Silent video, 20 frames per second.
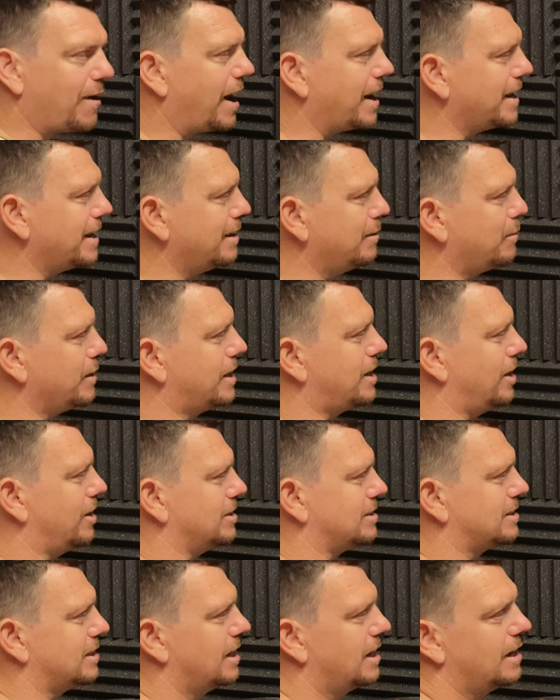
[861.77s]
fire
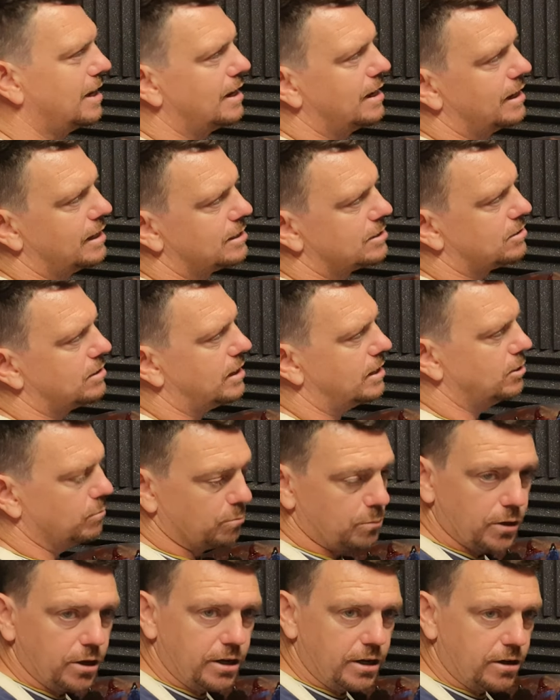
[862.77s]
because it's going to end
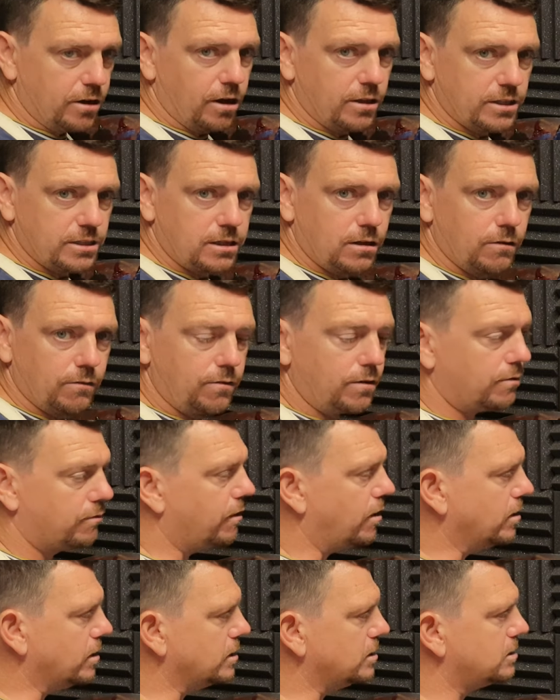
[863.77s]
up burning all this lovely
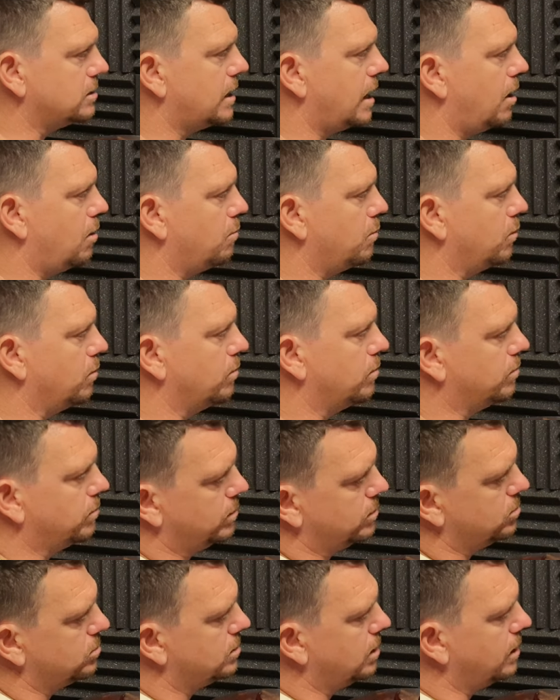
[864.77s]
forest down, but
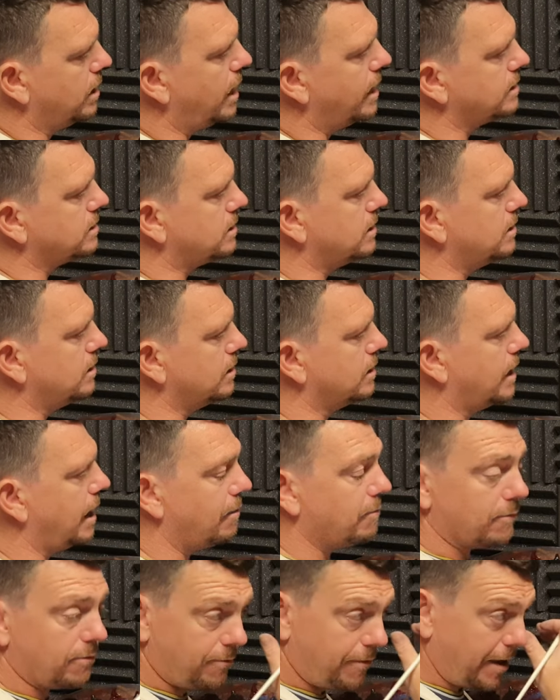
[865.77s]
just a nice little
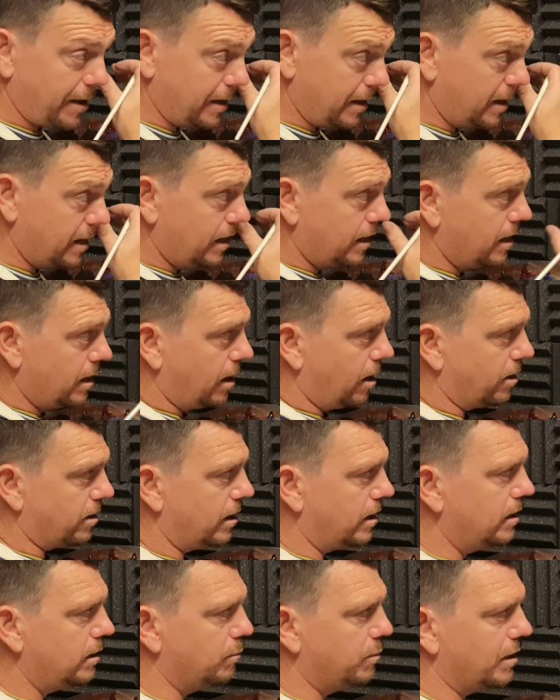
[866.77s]
campfire on
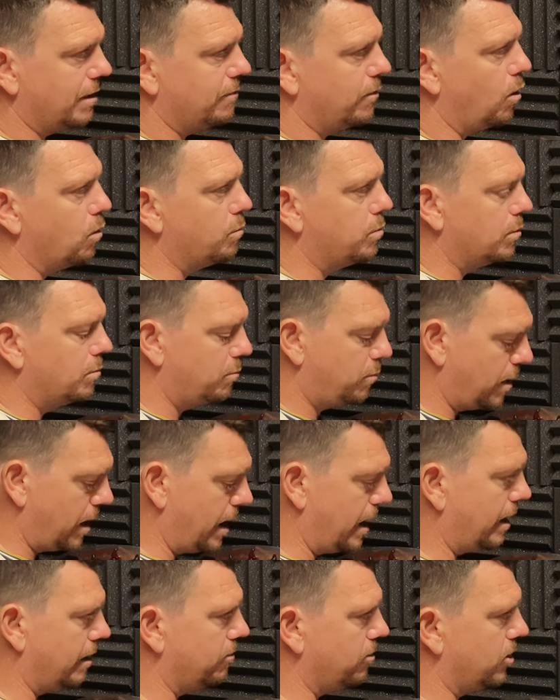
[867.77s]
a little bit of open
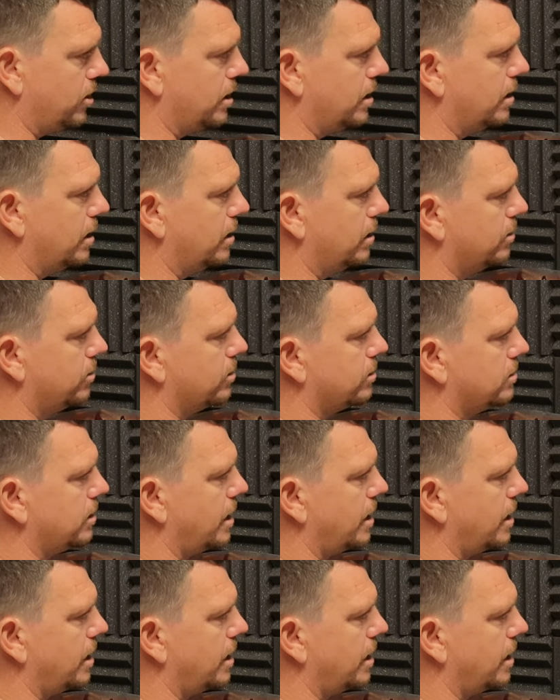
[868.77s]
part of the uh, the